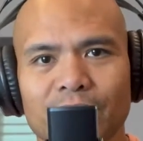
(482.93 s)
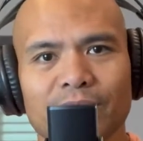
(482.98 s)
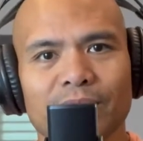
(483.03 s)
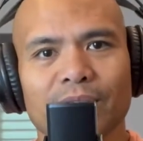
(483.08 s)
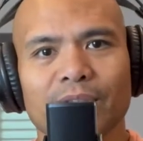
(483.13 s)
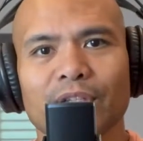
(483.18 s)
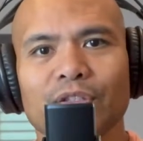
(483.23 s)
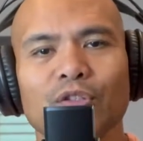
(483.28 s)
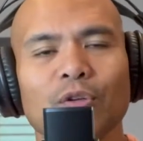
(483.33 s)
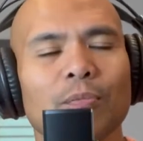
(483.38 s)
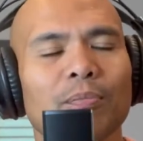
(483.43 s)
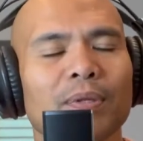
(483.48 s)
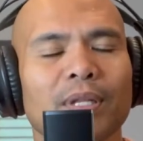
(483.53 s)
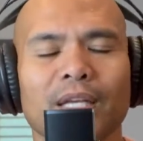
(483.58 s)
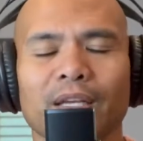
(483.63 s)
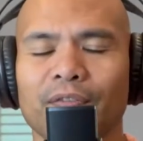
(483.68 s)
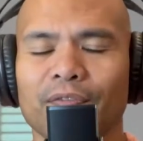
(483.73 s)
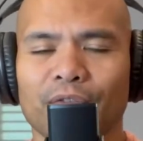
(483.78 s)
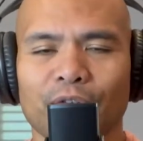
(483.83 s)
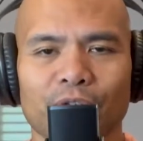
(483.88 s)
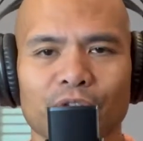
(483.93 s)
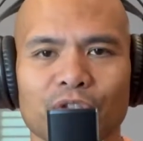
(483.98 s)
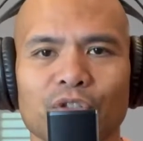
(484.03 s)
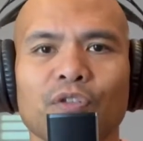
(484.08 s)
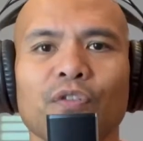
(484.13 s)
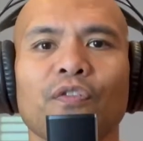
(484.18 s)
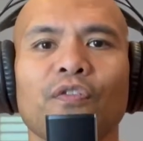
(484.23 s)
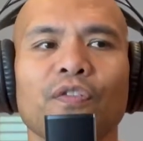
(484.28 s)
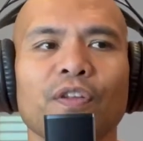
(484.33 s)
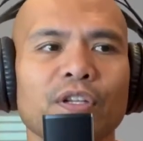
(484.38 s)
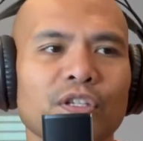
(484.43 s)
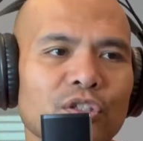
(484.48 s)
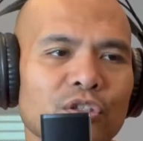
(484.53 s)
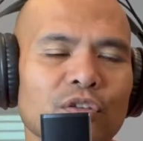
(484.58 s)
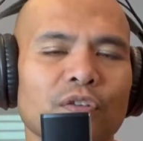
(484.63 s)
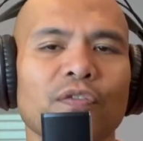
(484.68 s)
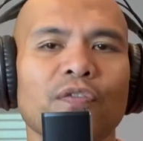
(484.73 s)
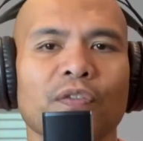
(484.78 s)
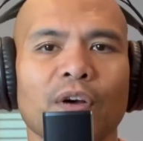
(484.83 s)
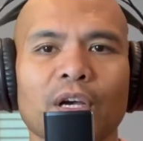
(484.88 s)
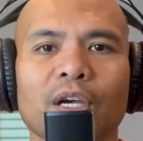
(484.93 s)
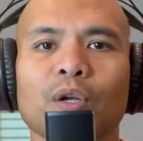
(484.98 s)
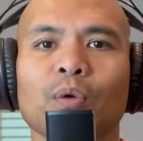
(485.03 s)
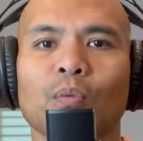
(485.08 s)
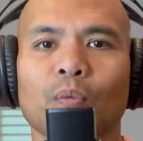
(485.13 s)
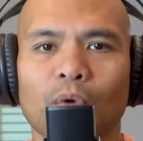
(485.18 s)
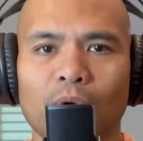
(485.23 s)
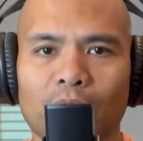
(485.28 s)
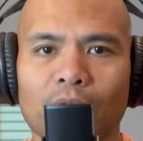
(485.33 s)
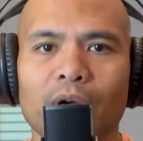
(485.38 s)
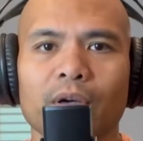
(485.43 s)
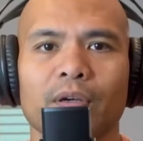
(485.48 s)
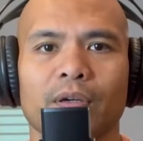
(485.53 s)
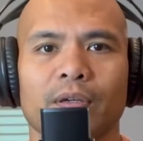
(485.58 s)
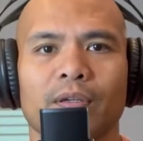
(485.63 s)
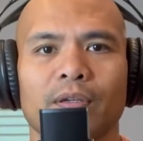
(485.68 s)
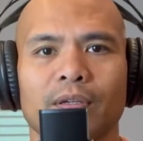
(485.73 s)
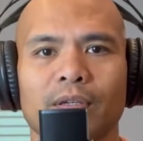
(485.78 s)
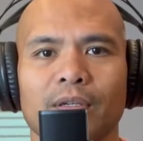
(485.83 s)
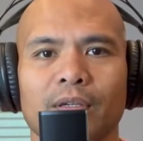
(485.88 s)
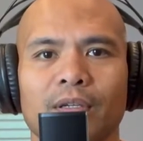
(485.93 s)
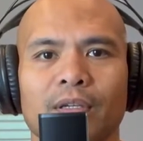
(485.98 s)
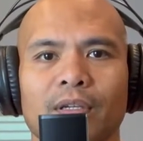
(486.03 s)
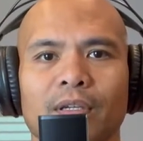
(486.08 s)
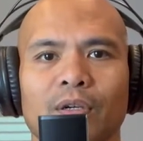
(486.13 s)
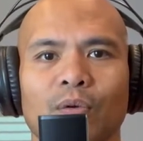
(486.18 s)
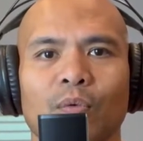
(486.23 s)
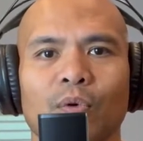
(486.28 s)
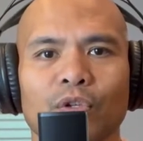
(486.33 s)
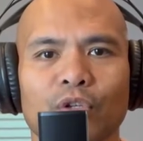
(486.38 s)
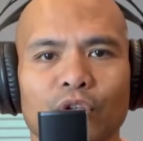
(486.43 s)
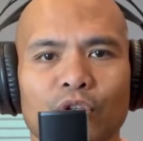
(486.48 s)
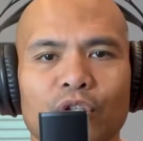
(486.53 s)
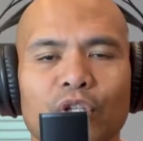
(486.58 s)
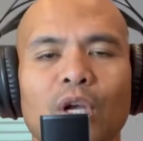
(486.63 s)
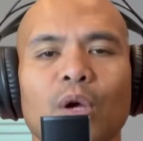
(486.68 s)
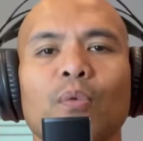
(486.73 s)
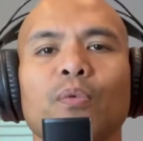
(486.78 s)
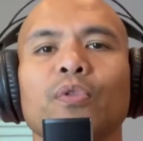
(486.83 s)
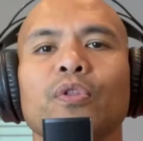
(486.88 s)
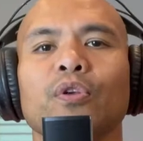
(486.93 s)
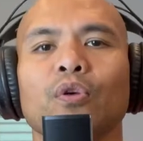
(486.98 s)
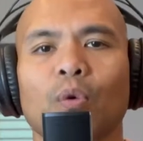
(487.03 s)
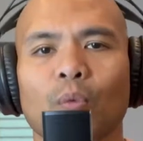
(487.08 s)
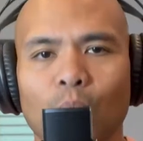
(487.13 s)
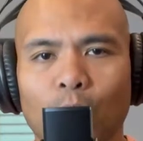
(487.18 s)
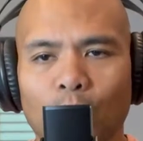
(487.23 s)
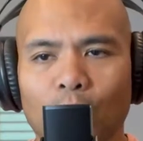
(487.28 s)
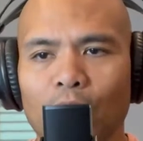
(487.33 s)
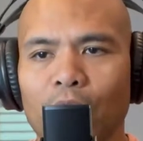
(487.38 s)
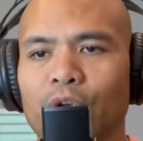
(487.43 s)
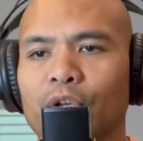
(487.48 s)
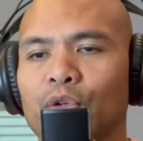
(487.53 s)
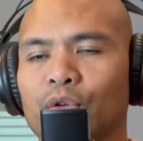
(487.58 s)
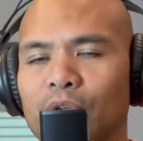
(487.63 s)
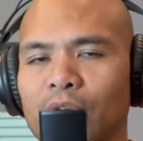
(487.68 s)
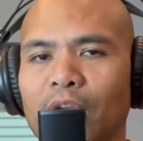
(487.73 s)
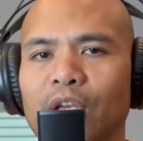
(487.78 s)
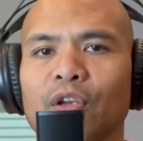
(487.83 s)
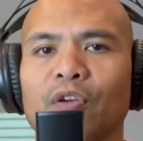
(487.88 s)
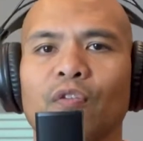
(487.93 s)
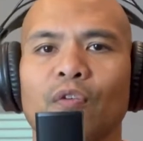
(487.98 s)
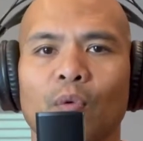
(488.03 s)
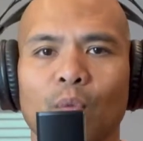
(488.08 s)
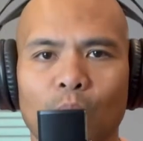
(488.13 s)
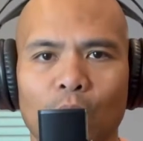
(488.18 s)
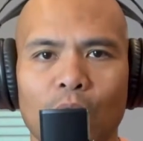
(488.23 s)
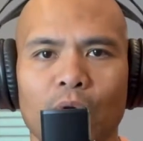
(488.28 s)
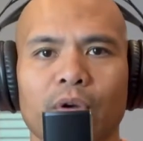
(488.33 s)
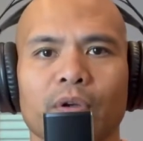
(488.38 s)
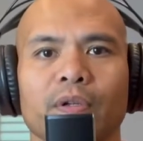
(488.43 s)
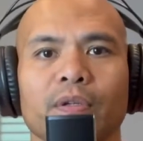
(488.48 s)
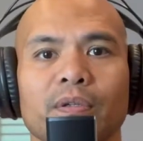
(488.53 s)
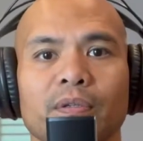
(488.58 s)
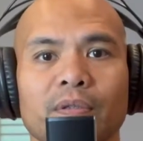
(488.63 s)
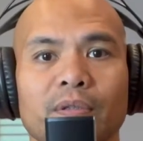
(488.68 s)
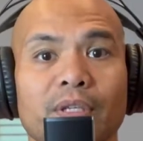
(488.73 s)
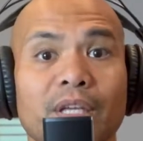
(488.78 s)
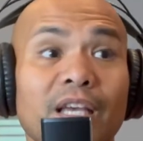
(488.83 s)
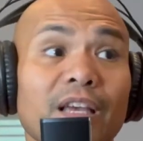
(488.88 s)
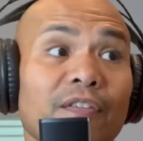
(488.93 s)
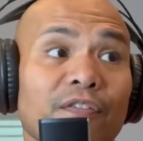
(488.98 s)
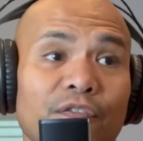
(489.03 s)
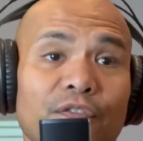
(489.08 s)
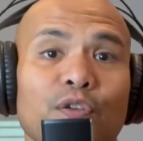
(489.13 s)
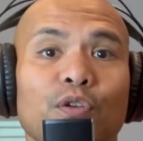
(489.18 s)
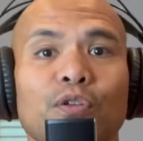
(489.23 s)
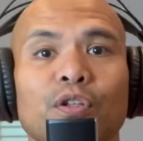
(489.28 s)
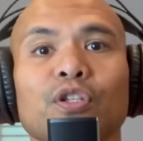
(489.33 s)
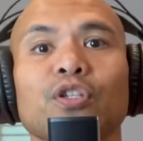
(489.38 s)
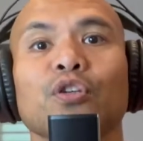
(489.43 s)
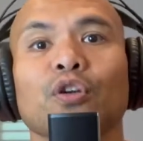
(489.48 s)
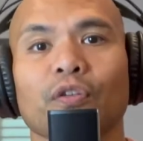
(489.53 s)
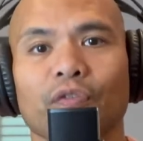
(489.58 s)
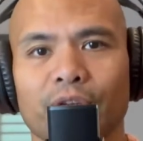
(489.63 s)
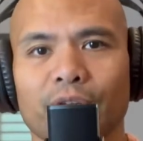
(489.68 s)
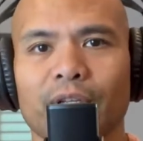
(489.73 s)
There's no playing first. You finish your fucking work. When you're done with your work, you get your reward. If you deserve it.